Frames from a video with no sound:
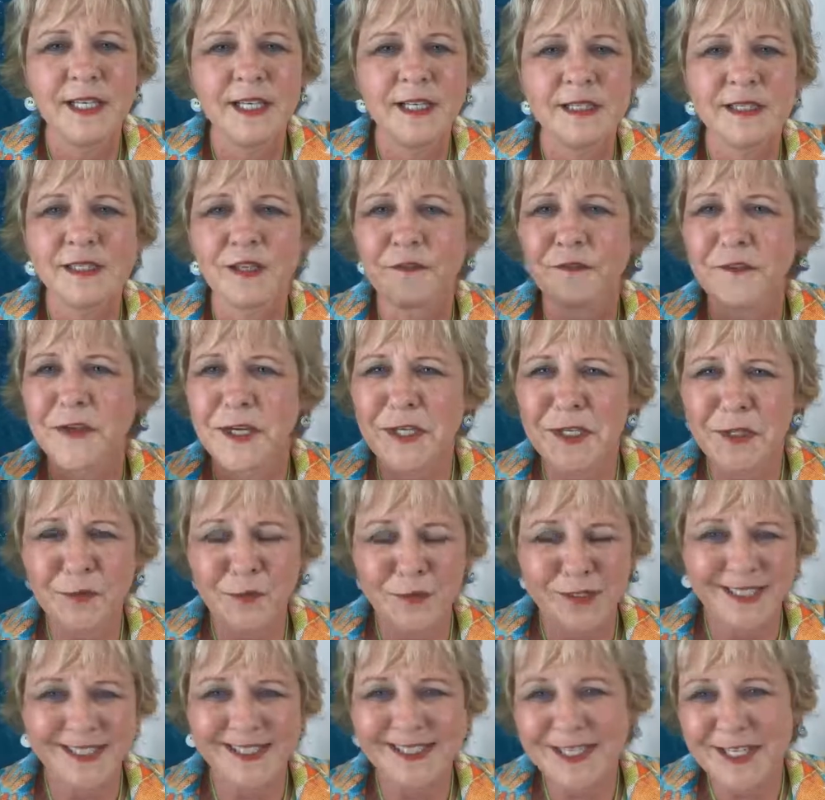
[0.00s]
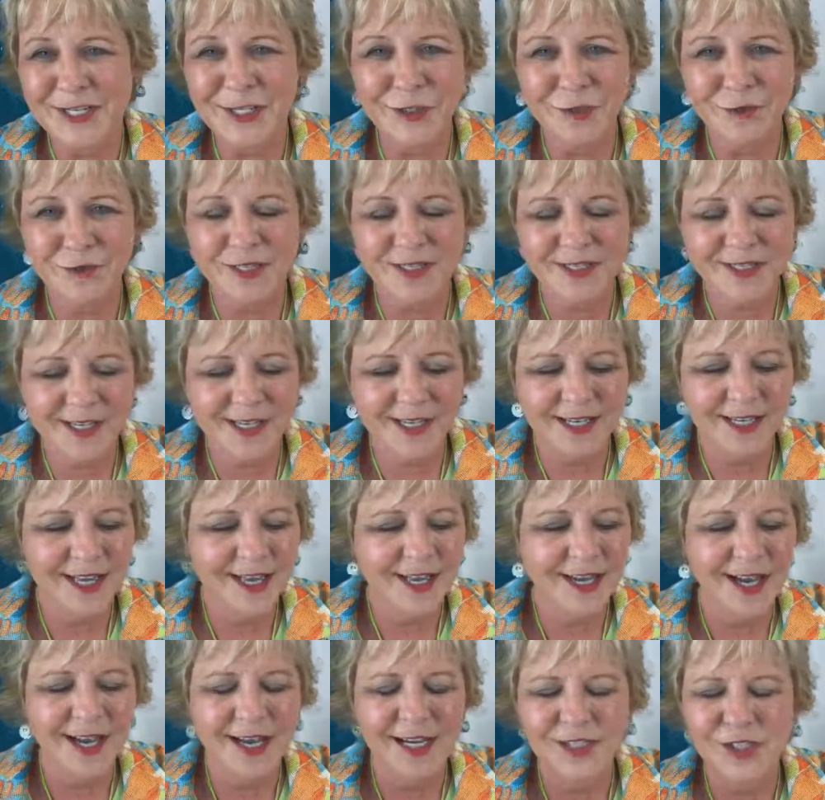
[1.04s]
So if anyone is interested,
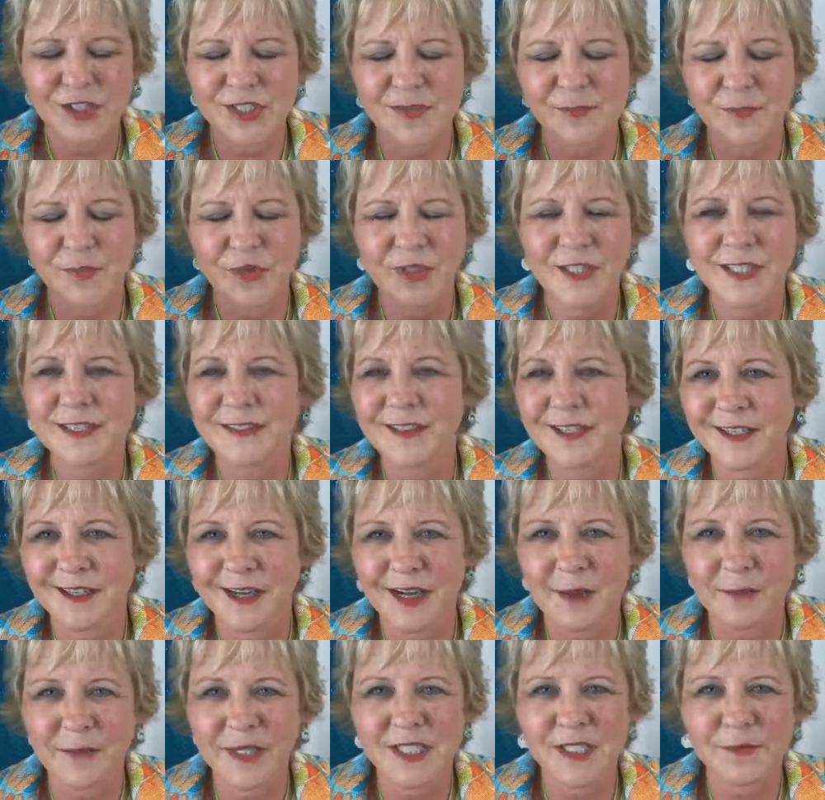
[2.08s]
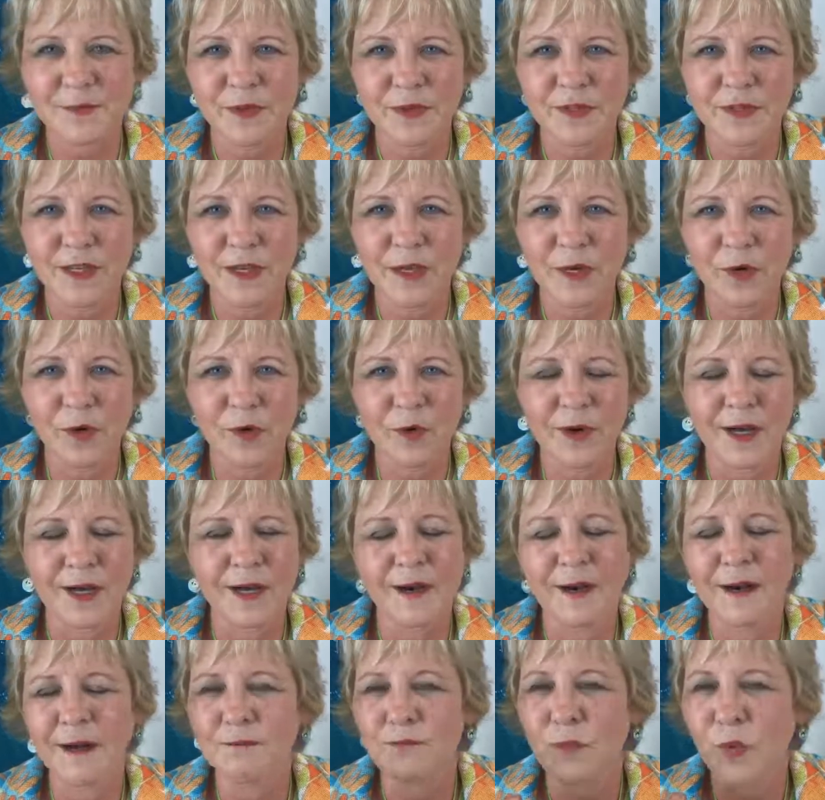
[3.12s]
just put in the comments
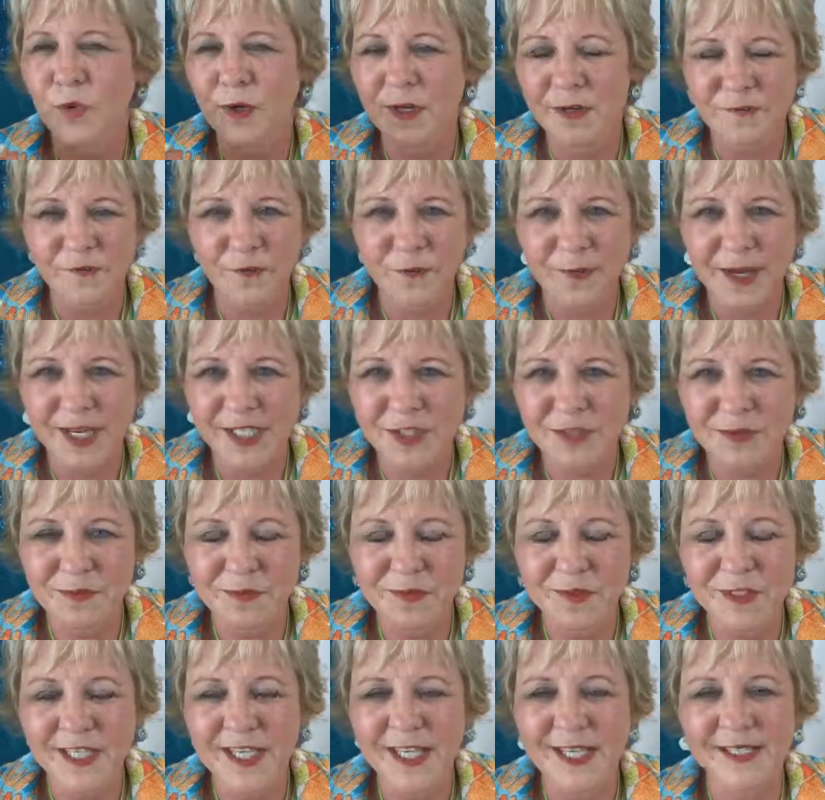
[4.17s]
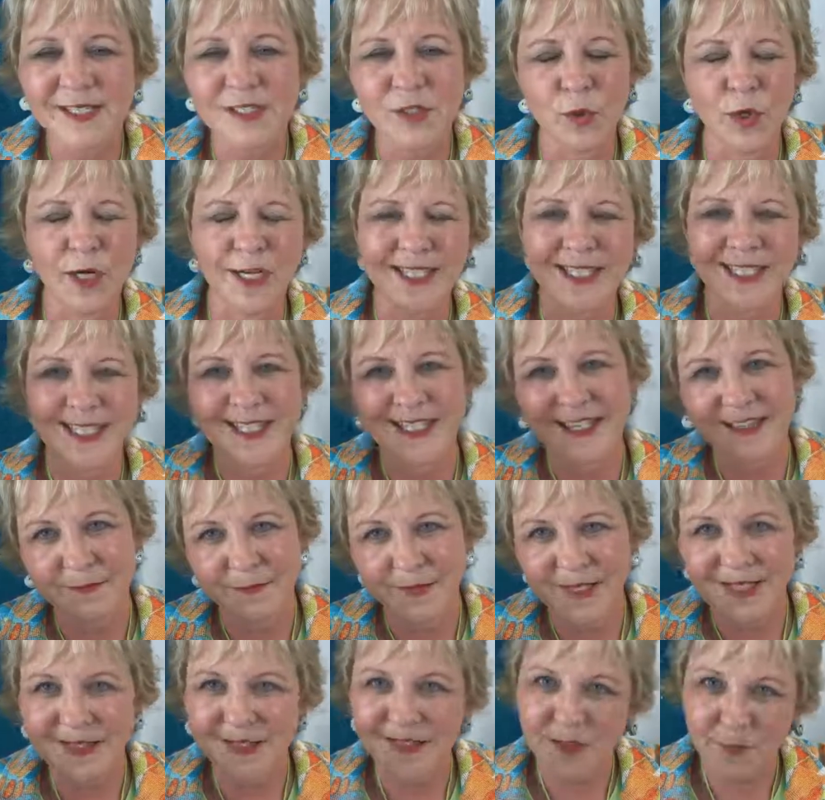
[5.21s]
below, more information please, or give
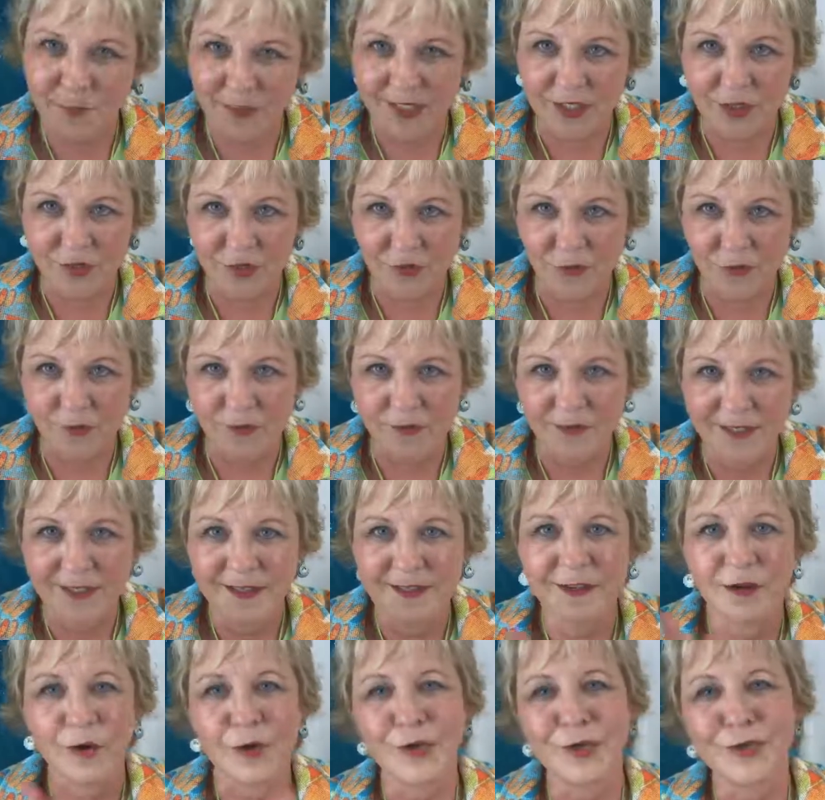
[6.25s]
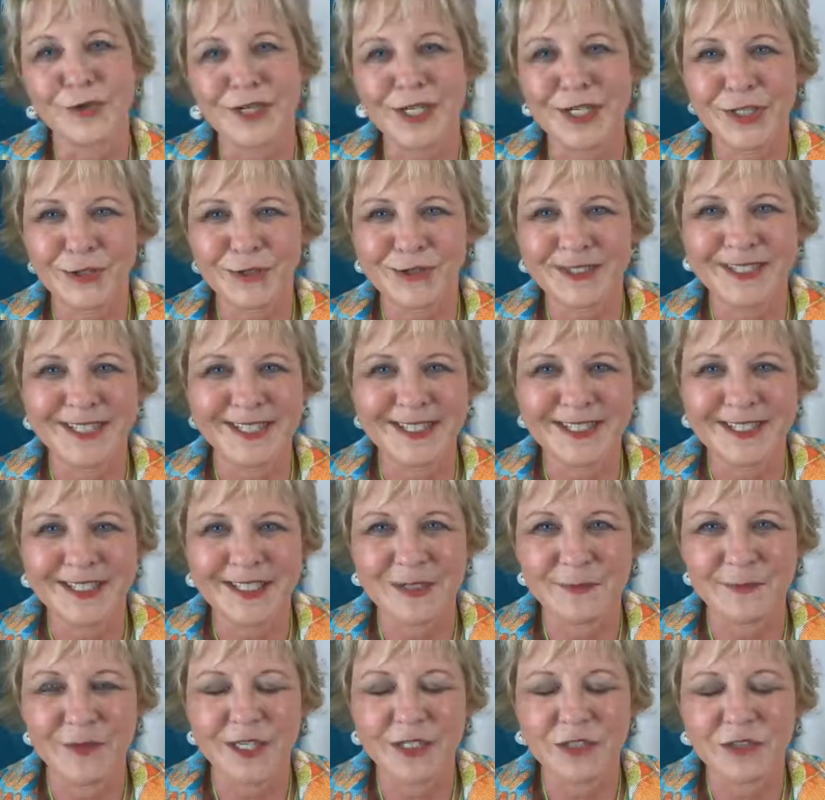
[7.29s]
me the special, or you're interested in the
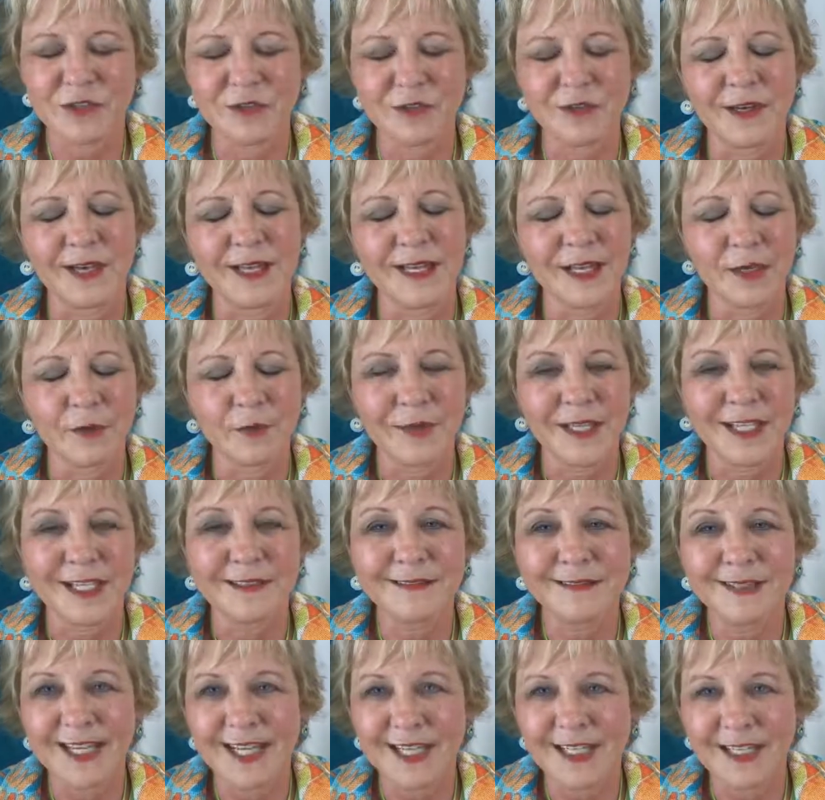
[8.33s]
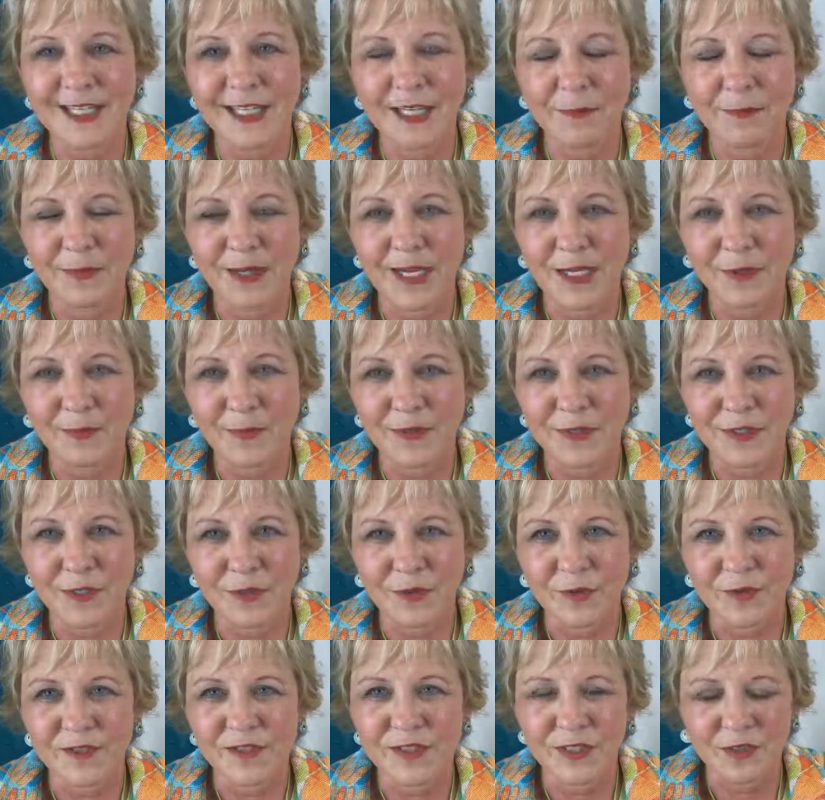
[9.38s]
special, and I'll be glad to get back with you
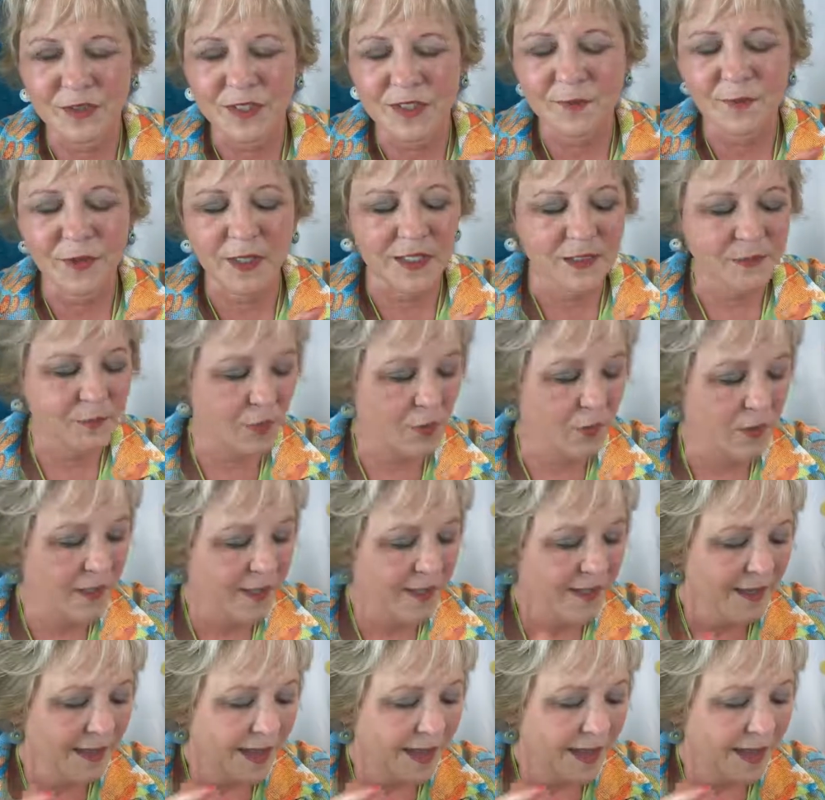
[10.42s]
as soon as possible.